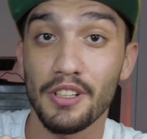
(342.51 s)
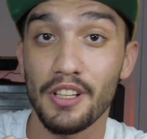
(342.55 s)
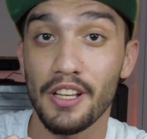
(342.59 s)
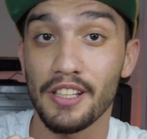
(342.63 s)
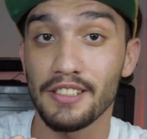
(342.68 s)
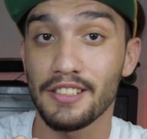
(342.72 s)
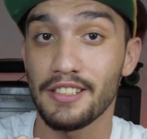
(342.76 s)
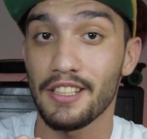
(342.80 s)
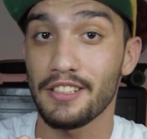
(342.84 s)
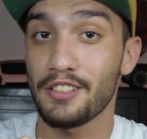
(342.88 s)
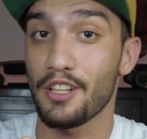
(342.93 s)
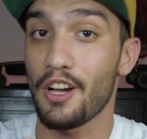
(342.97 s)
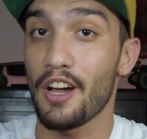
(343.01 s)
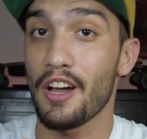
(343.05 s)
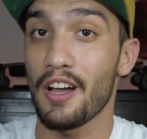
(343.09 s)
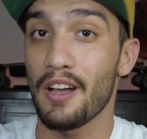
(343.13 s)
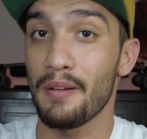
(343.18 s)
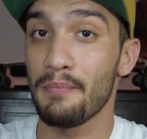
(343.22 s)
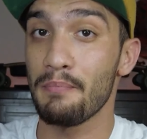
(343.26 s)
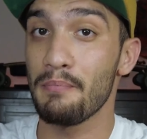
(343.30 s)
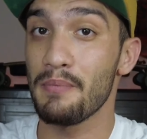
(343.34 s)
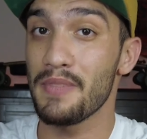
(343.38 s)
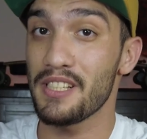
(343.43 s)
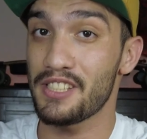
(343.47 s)
realized that
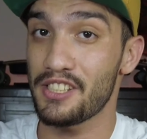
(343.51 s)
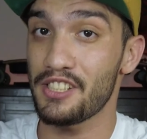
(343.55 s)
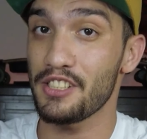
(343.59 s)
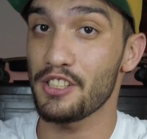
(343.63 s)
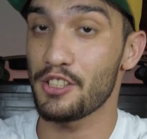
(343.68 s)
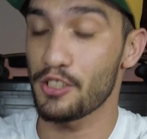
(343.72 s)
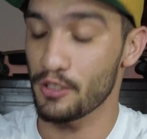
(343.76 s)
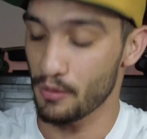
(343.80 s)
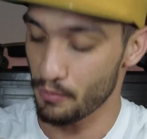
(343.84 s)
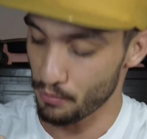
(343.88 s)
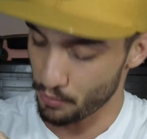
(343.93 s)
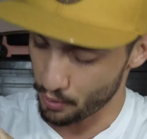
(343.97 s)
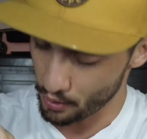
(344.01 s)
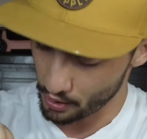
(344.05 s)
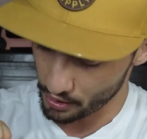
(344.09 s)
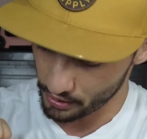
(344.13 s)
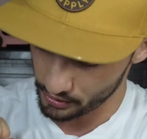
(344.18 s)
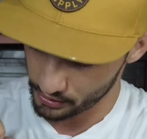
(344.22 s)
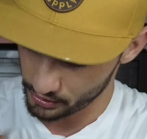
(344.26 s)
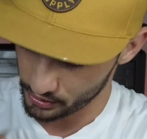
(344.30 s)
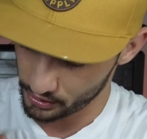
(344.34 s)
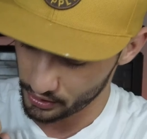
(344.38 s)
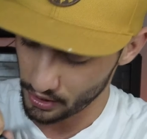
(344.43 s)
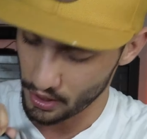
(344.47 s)
I'm missing some
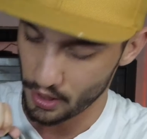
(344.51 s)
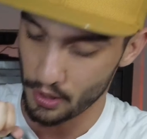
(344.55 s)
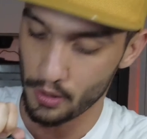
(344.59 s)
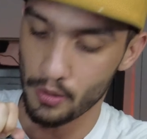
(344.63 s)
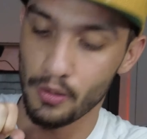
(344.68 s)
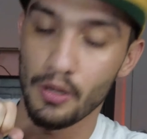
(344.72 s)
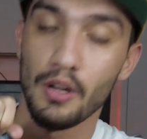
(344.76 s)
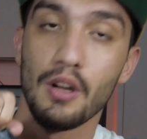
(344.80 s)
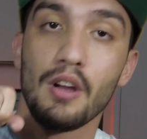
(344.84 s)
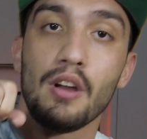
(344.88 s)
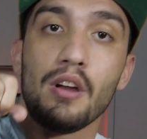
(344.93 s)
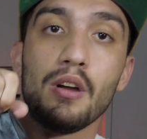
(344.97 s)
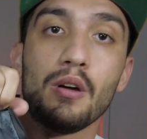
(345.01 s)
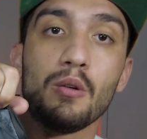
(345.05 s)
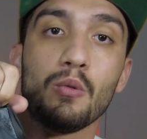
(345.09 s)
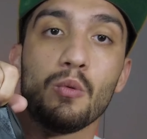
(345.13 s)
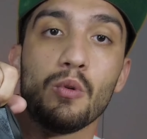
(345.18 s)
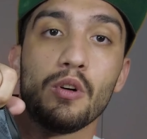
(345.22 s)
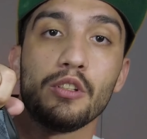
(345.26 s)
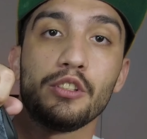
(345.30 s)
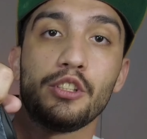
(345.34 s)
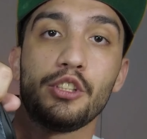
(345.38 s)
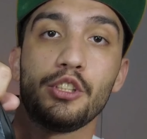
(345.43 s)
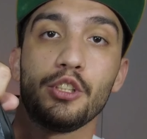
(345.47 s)
parts. So
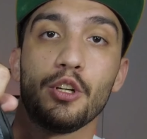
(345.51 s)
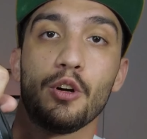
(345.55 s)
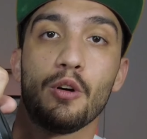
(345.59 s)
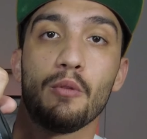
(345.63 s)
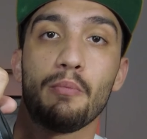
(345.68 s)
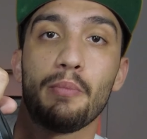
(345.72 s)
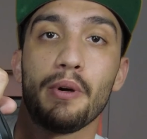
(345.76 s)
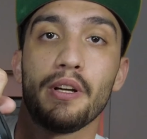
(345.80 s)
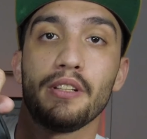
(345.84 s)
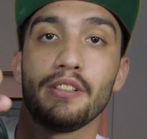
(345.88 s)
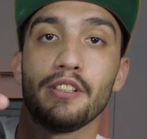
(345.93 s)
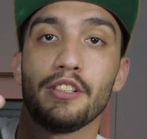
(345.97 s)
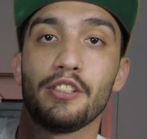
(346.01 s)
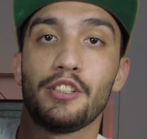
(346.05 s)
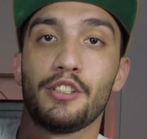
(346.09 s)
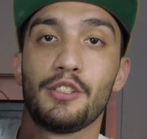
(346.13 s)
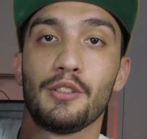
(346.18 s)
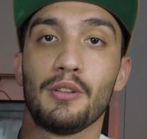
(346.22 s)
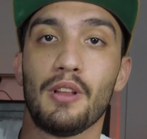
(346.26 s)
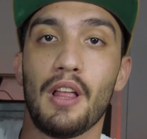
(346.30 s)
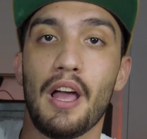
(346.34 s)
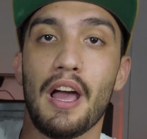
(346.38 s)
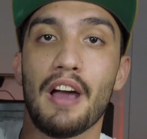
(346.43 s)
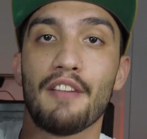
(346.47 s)
once you open
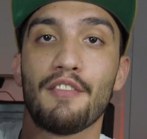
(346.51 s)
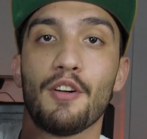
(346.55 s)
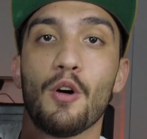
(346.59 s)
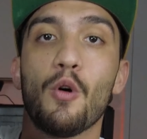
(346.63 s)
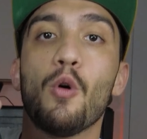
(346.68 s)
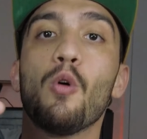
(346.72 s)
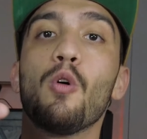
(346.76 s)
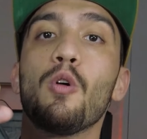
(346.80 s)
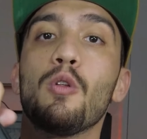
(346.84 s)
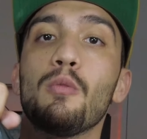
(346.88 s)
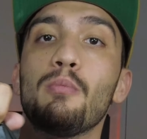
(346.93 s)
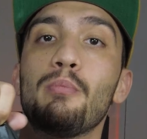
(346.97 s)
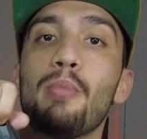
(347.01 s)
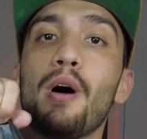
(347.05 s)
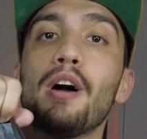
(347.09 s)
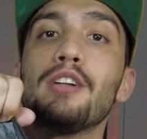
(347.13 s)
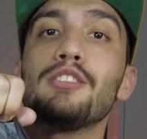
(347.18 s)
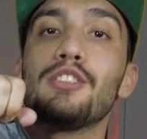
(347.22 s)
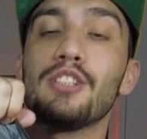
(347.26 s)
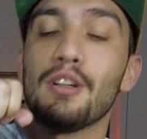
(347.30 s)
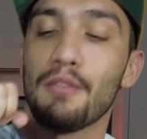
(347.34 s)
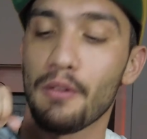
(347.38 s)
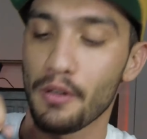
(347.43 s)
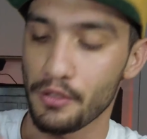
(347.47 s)
this, you'll have a whole
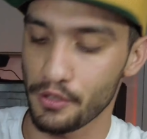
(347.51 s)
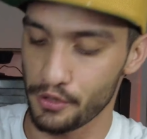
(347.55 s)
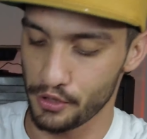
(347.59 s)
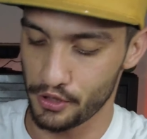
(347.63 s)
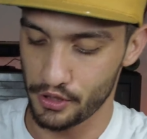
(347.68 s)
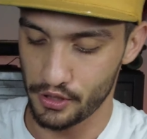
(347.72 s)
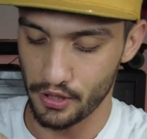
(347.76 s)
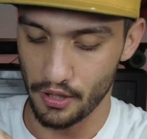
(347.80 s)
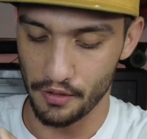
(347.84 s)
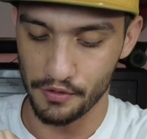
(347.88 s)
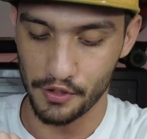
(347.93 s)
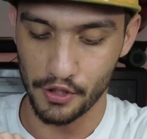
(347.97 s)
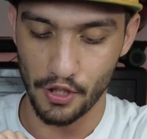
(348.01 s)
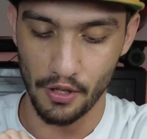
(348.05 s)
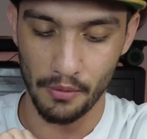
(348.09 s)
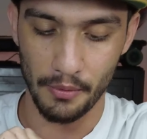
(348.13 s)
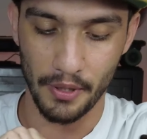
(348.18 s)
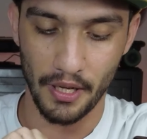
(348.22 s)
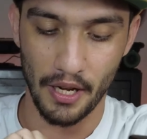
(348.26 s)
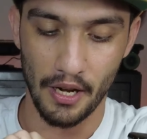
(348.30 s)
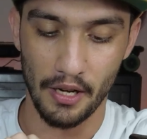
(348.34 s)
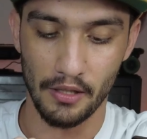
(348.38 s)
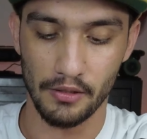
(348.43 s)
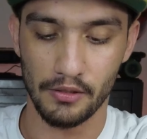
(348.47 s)
bunch of other stuffs
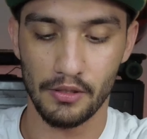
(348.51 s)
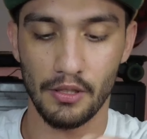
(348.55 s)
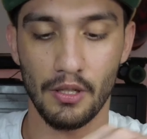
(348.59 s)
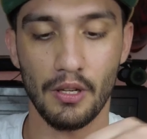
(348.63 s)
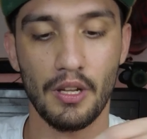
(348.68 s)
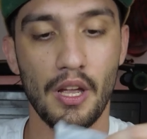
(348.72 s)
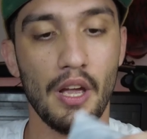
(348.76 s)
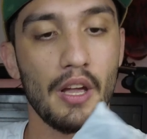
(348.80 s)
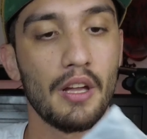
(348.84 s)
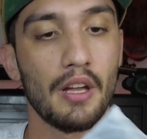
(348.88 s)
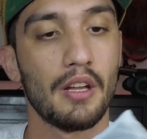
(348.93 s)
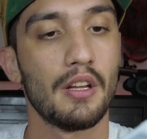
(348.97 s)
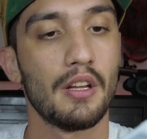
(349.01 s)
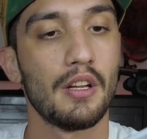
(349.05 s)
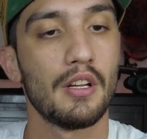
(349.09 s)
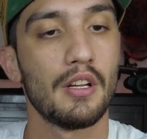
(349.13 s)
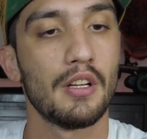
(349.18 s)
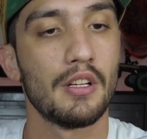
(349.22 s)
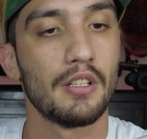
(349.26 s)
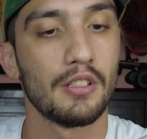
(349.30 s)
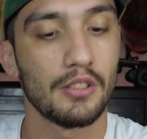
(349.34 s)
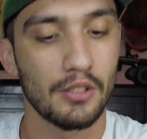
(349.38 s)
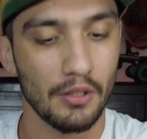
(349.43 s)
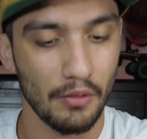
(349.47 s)
coming out. Okay,
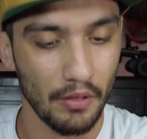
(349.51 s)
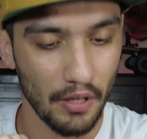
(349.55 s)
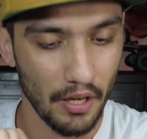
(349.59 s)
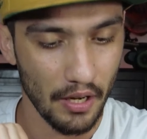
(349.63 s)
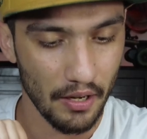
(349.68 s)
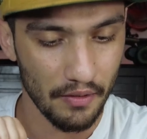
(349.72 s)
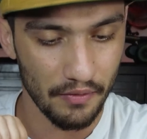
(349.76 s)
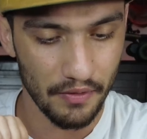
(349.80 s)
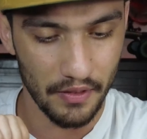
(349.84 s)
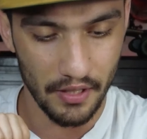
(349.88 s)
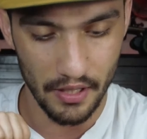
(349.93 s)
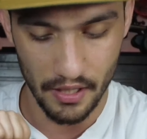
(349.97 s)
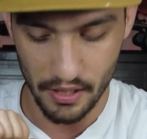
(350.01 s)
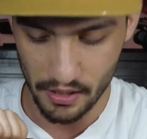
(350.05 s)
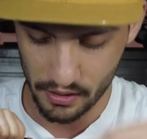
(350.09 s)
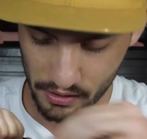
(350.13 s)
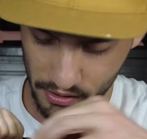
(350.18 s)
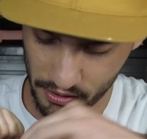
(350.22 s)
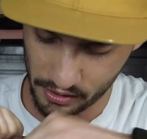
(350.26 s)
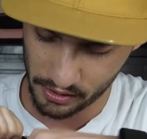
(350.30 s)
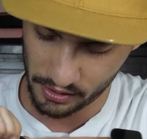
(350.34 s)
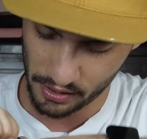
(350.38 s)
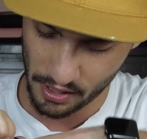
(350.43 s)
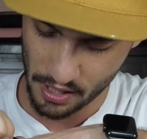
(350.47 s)
so we have
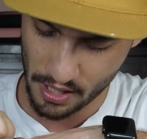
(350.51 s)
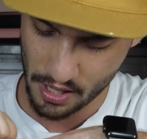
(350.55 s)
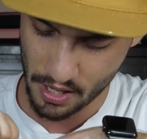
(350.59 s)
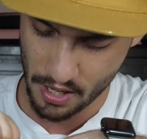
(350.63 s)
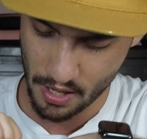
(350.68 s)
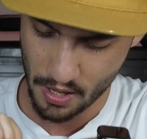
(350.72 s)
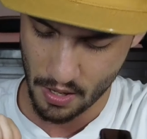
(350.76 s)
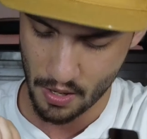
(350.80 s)
this